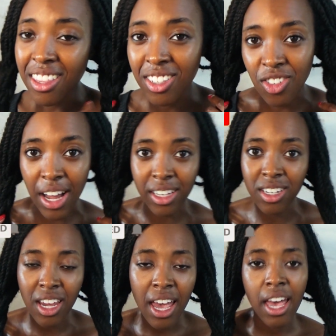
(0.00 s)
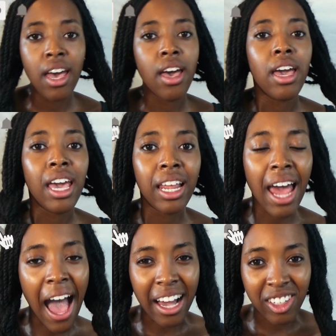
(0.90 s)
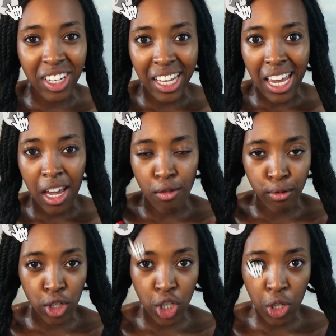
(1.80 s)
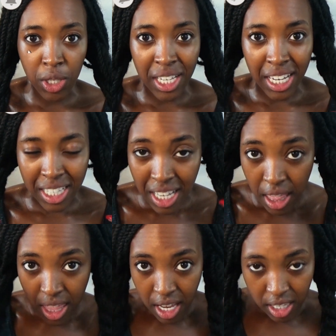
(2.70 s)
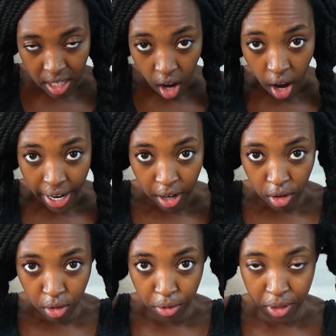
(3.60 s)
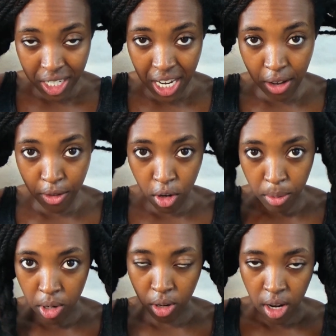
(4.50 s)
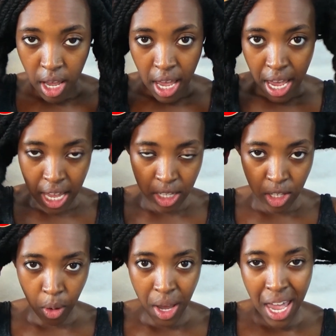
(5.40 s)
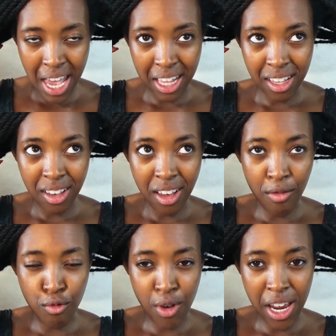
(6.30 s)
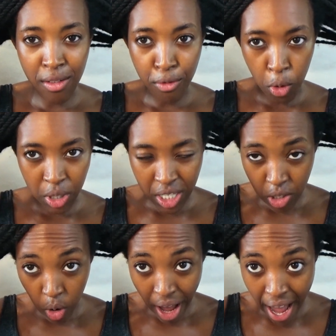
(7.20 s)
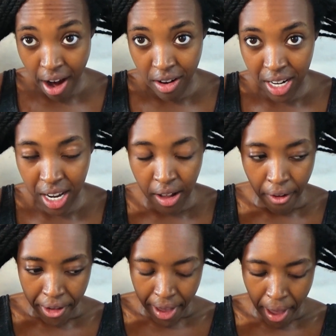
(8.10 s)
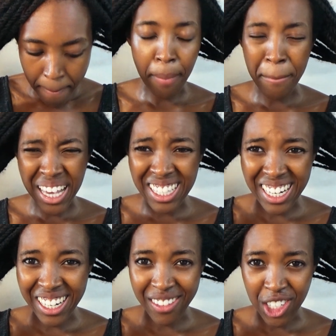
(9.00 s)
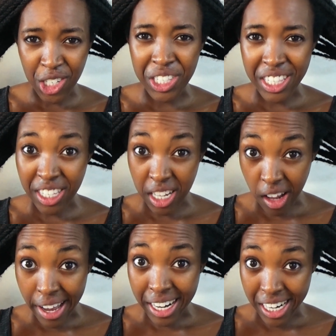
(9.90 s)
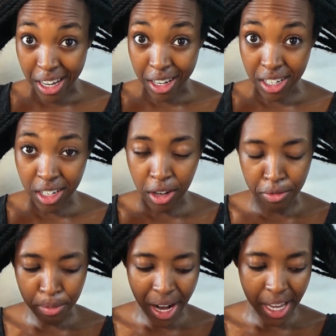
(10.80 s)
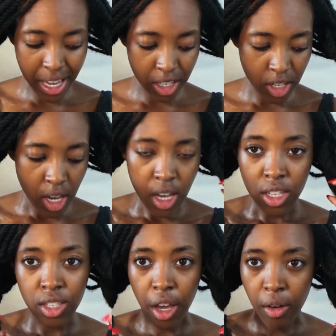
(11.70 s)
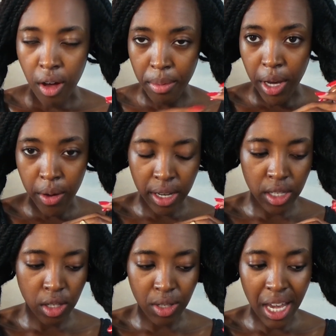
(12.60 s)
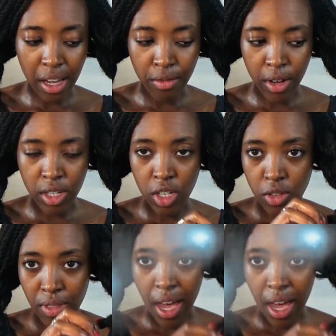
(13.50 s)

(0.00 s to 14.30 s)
the strand, it actually reduces this hygral fatigue phenomenon. And so it reinforces your hair and it basically reduces the likelihood of breakage. So I'm going to take advantage of